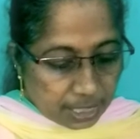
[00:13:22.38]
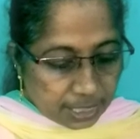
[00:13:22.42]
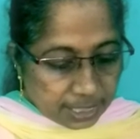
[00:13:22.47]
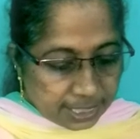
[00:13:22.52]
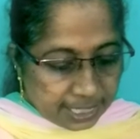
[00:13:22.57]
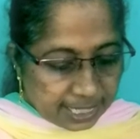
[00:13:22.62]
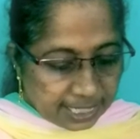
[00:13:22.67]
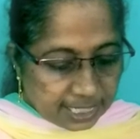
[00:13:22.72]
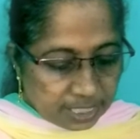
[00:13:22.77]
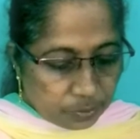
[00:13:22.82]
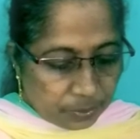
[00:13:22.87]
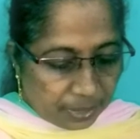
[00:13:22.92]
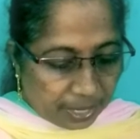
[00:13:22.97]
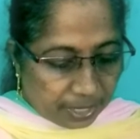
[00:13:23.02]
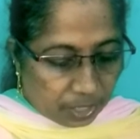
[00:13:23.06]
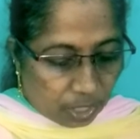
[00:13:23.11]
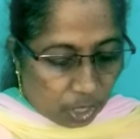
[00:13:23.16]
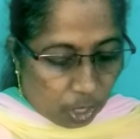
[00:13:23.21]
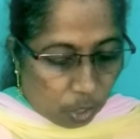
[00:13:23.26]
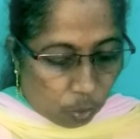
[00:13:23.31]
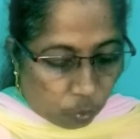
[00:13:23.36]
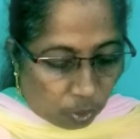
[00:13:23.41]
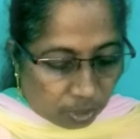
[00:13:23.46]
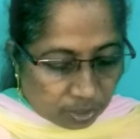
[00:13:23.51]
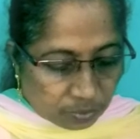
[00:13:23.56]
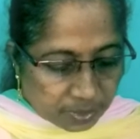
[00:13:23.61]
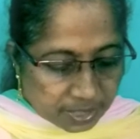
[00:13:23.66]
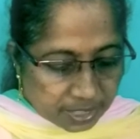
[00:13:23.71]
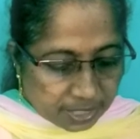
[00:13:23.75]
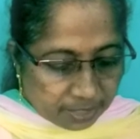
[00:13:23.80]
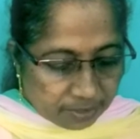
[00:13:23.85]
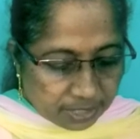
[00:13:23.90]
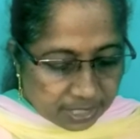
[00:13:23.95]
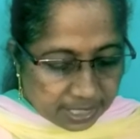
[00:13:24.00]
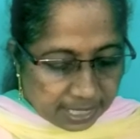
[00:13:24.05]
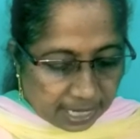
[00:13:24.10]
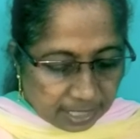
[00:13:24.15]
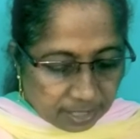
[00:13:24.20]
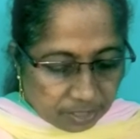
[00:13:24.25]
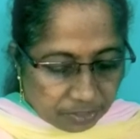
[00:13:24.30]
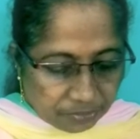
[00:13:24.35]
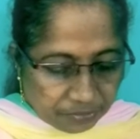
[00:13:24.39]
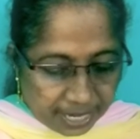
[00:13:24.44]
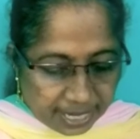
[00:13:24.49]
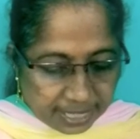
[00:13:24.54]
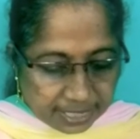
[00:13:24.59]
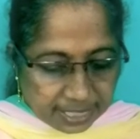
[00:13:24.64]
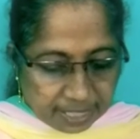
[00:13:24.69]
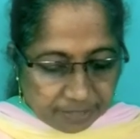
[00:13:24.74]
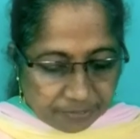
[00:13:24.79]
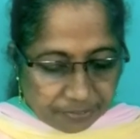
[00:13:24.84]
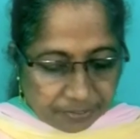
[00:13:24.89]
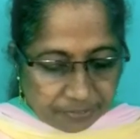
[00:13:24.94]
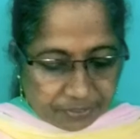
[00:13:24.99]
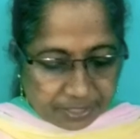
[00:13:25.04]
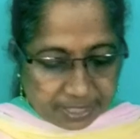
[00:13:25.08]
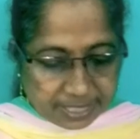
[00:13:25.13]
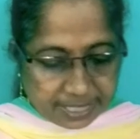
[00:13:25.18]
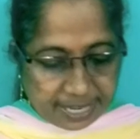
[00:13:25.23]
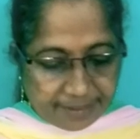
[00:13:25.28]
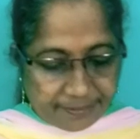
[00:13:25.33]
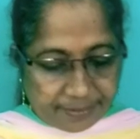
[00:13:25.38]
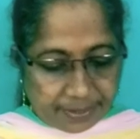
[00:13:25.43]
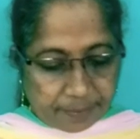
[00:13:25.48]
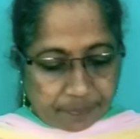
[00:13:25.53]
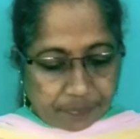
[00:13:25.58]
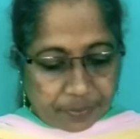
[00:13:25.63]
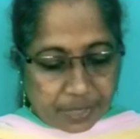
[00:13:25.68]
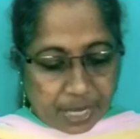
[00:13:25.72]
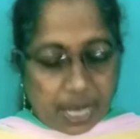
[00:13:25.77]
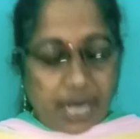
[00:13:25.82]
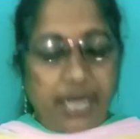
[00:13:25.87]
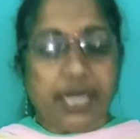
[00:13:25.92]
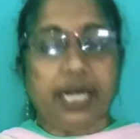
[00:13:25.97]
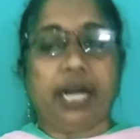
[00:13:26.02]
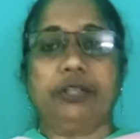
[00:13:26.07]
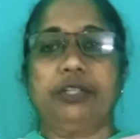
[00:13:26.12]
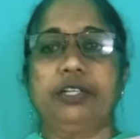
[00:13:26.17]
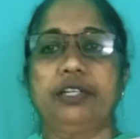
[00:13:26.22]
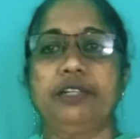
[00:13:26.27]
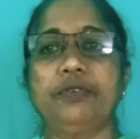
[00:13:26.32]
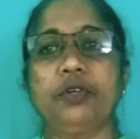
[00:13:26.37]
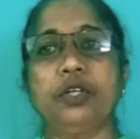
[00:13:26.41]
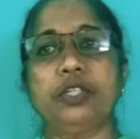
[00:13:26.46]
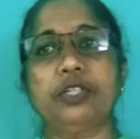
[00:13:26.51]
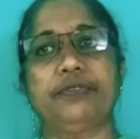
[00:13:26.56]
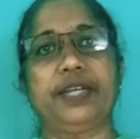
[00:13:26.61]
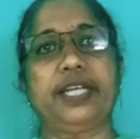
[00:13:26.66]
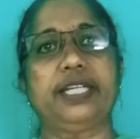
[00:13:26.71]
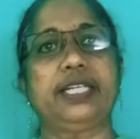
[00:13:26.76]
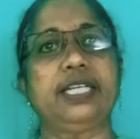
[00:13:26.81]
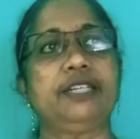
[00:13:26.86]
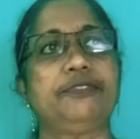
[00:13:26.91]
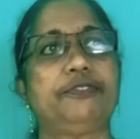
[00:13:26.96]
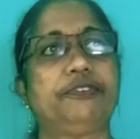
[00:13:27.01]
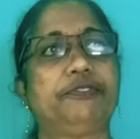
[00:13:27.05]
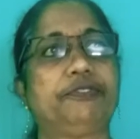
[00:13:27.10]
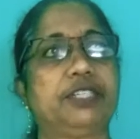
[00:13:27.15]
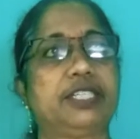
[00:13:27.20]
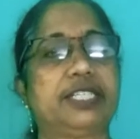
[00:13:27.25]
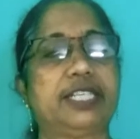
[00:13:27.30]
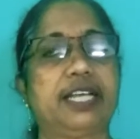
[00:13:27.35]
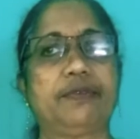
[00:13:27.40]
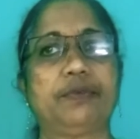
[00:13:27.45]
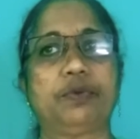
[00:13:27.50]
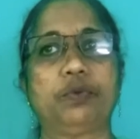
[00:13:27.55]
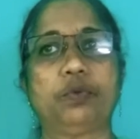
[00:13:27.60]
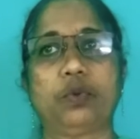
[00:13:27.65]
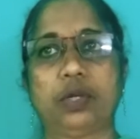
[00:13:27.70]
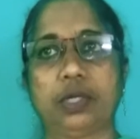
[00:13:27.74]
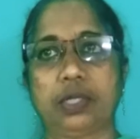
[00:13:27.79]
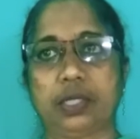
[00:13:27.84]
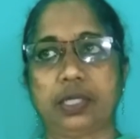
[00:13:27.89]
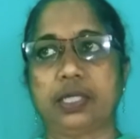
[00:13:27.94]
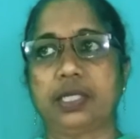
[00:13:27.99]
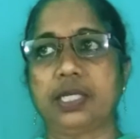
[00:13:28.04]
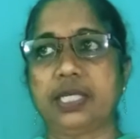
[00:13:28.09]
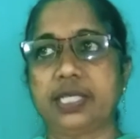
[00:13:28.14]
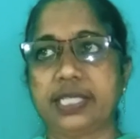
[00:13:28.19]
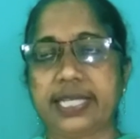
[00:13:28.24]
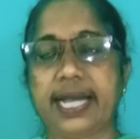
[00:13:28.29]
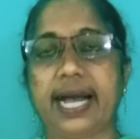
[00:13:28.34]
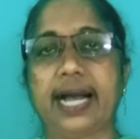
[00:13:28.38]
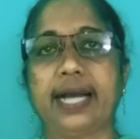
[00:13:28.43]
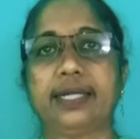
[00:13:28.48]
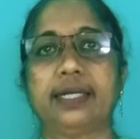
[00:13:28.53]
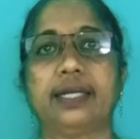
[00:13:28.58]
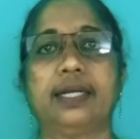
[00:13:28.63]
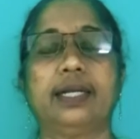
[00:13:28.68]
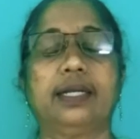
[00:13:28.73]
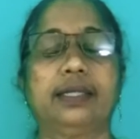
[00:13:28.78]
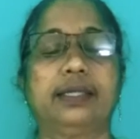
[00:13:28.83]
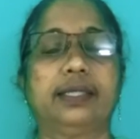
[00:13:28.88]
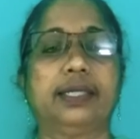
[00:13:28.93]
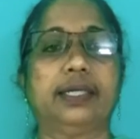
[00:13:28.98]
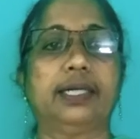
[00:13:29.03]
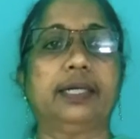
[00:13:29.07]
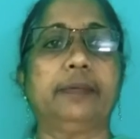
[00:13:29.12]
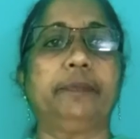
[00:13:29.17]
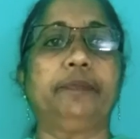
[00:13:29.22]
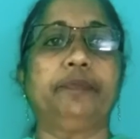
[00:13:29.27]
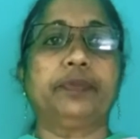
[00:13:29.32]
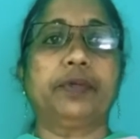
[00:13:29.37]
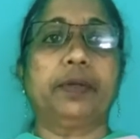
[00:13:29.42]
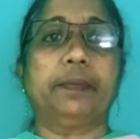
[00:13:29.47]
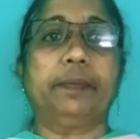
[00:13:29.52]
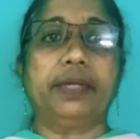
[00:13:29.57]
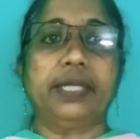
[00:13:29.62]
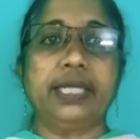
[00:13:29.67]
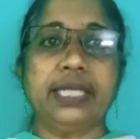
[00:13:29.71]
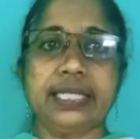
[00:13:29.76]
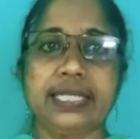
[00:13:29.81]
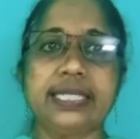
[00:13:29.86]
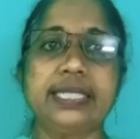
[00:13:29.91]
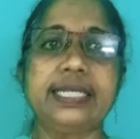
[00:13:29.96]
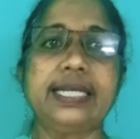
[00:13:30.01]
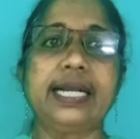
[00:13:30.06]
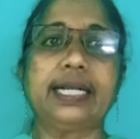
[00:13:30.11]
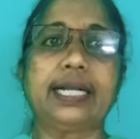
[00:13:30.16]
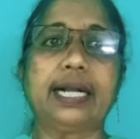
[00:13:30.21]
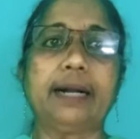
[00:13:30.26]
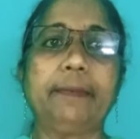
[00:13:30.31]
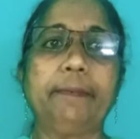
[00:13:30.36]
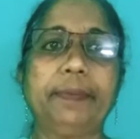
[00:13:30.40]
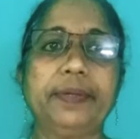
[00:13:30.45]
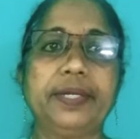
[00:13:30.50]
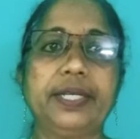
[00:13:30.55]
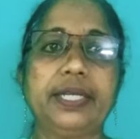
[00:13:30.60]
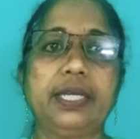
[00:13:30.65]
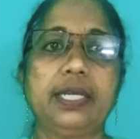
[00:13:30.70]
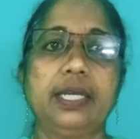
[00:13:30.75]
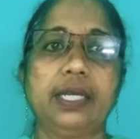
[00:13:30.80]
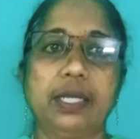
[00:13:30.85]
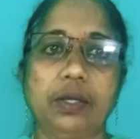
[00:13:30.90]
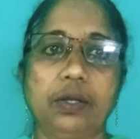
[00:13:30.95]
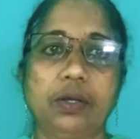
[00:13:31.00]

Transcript: Sixth one, what was the result of 1857? Now the revolt of 1857 is that the East India Company